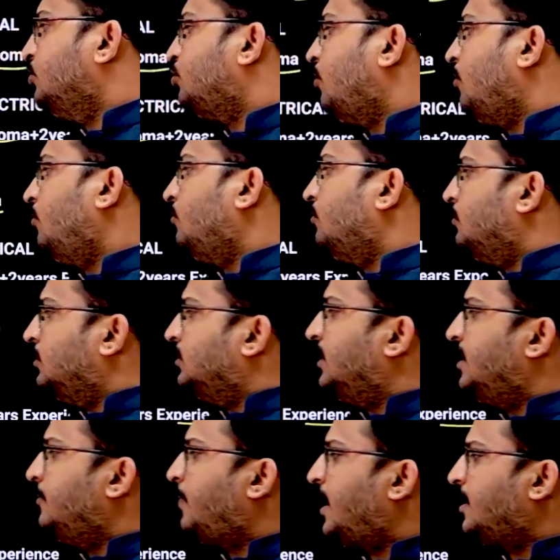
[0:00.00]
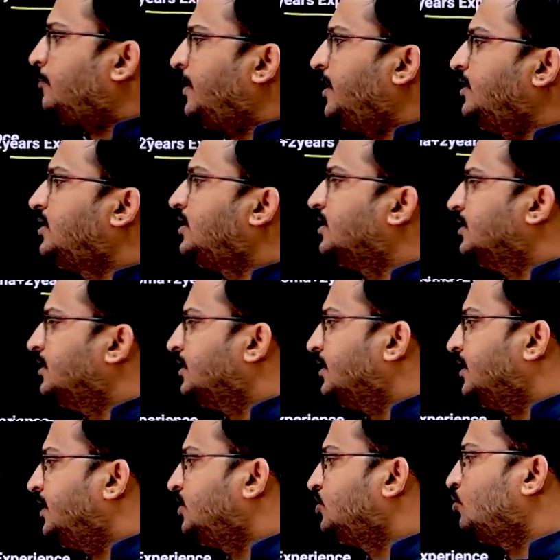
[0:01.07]
So the department
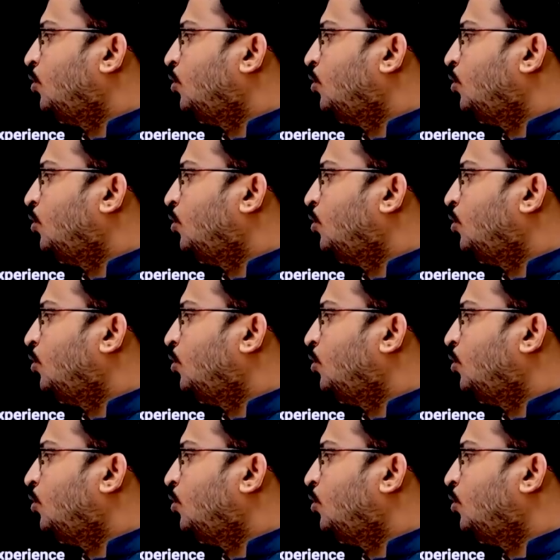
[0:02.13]
is